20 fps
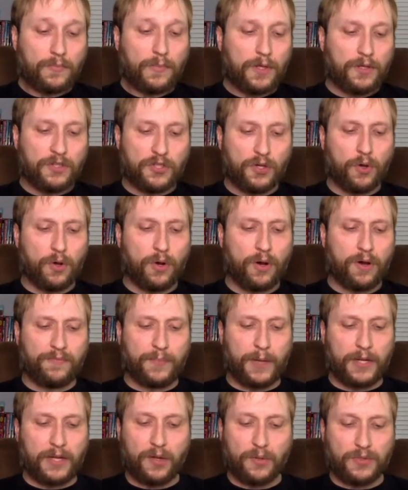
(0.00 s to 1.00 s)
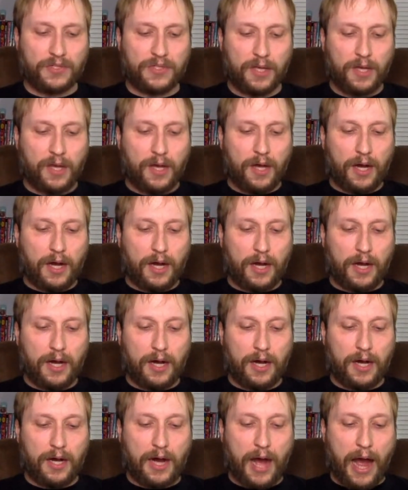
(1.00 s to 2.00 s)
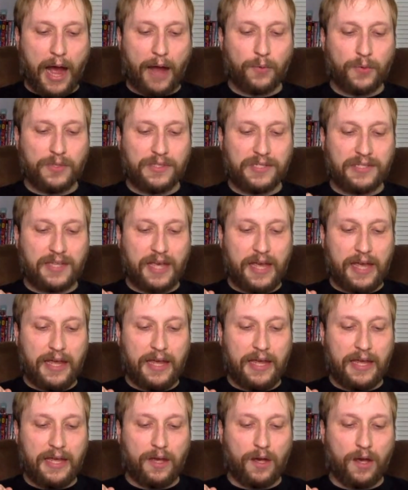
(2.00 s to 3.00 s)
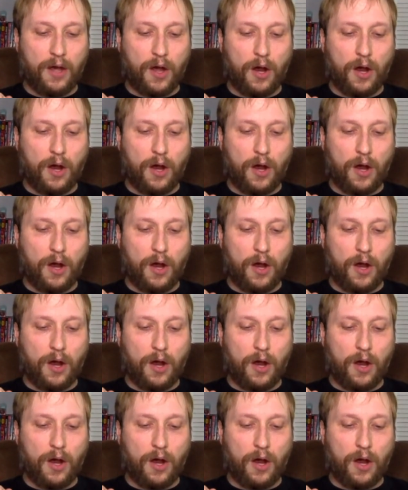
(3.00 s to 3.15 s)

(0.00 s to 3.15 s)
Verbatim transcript: so going off my notes, uh, I would say